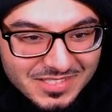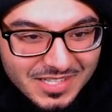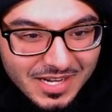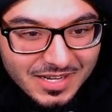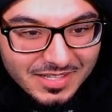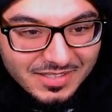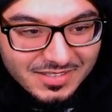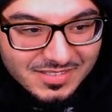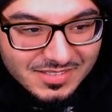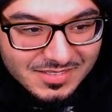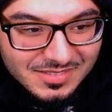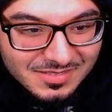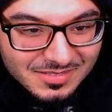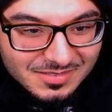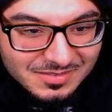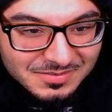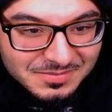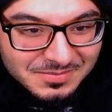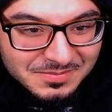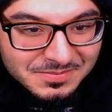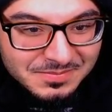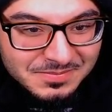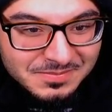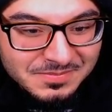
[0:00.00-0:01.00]
Jinx.
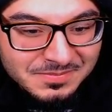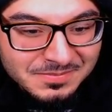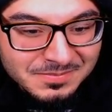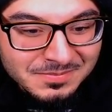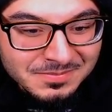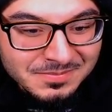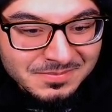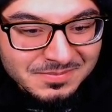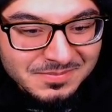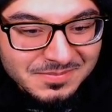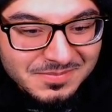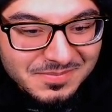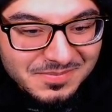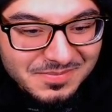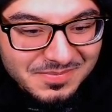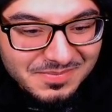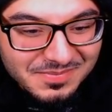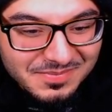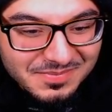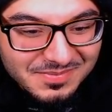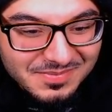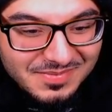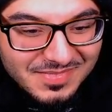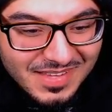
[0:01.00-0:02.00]
Wow.
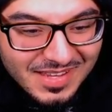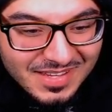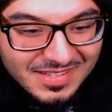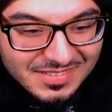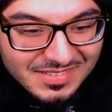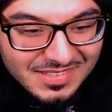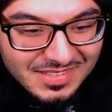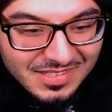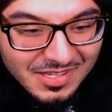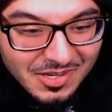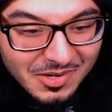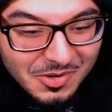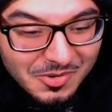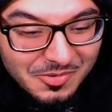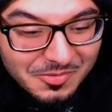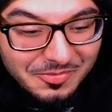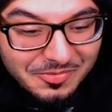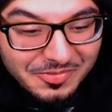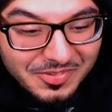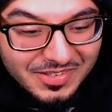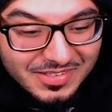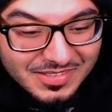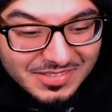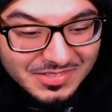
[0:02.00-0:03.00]
That's the whole
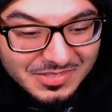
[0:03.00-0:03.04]
fit